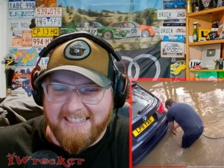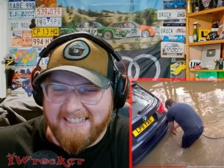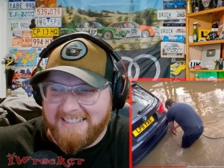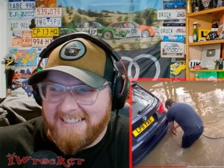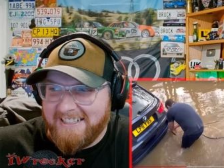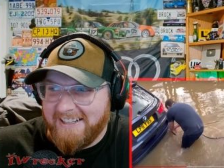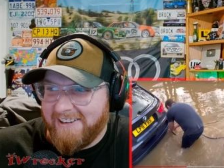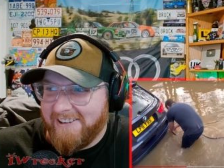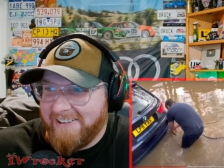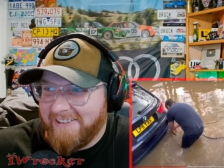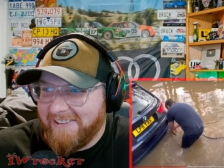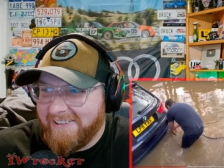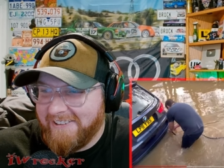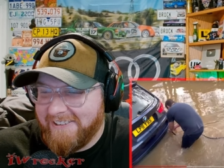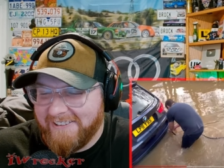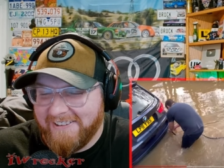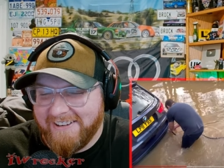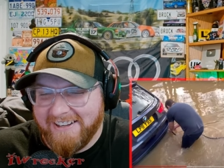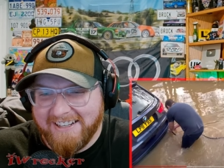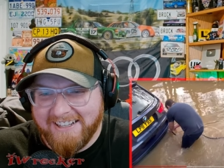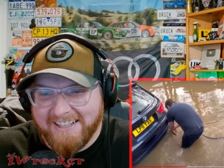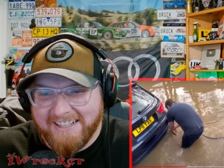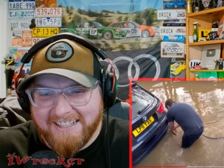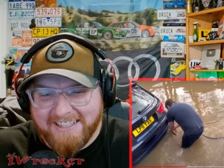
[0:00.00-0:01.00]
so
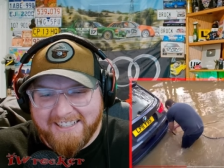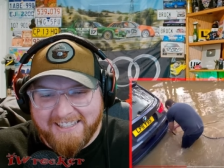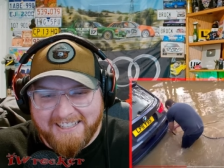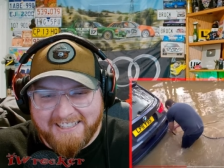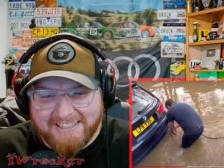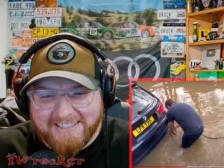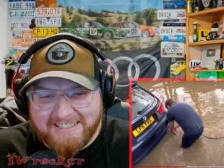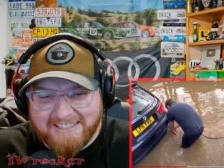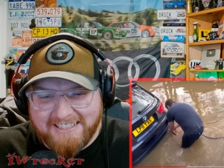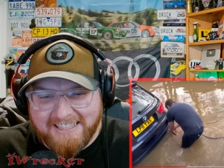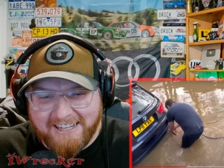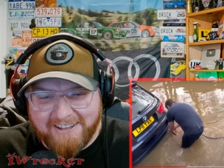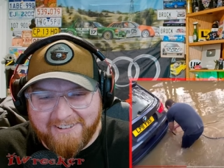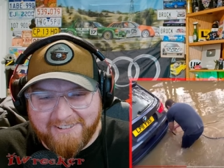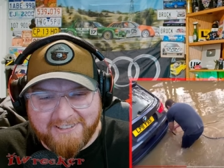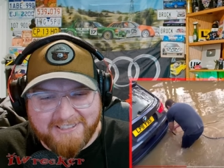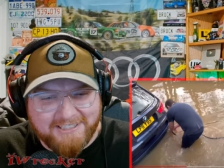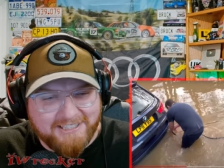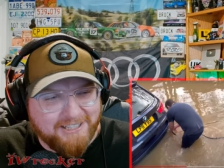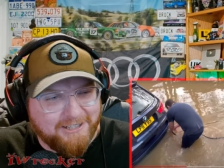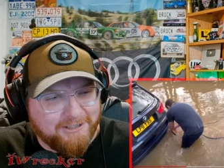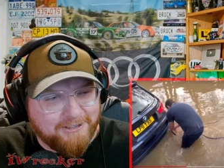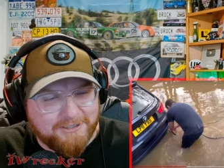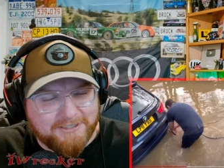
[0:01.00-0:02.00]
let's see how this
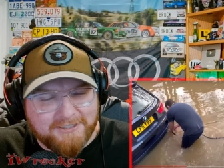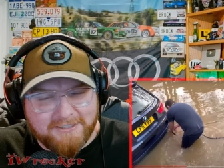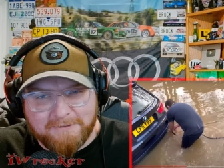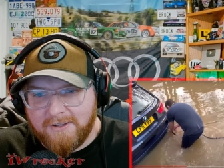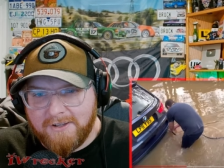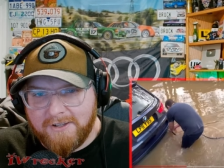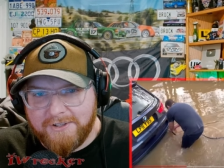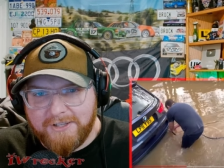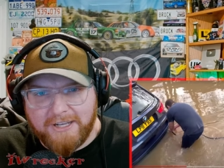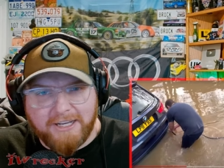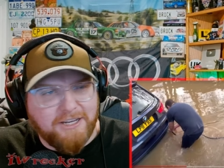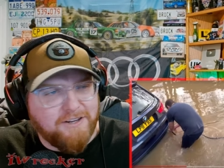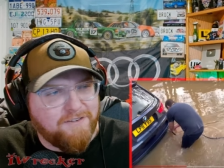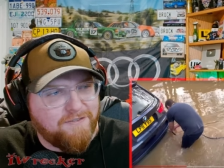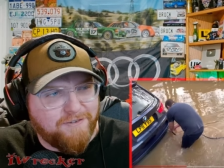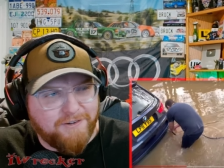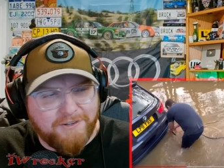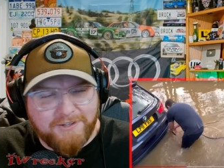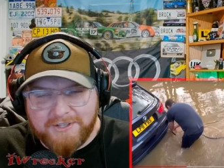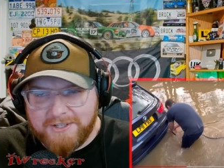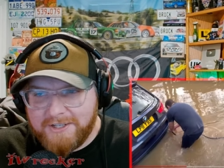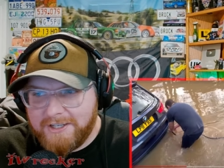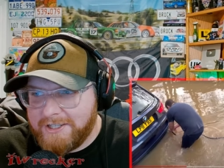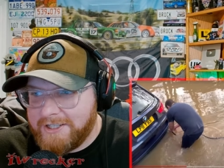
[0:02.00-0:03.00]
goes. Thank you for
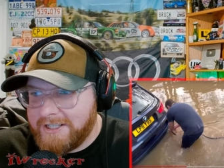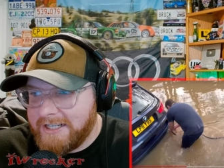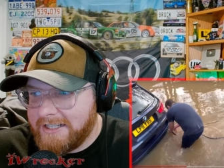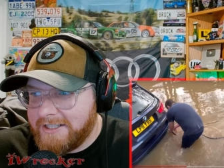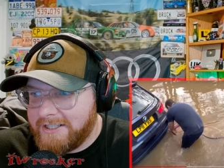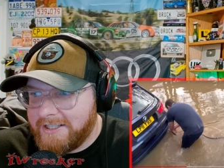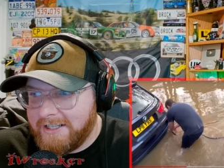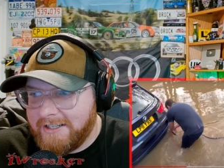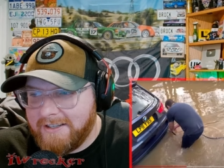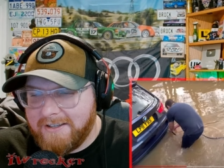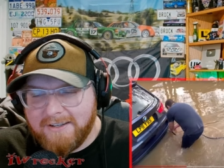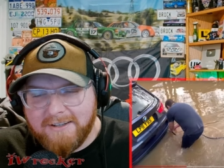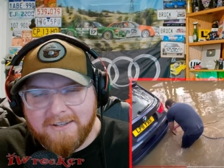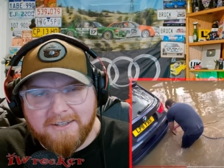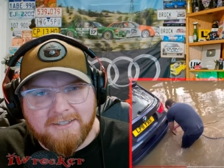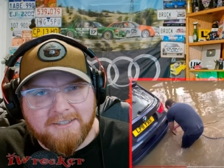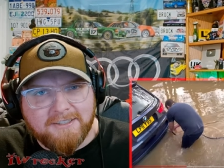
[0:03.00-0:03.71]
the suggestion.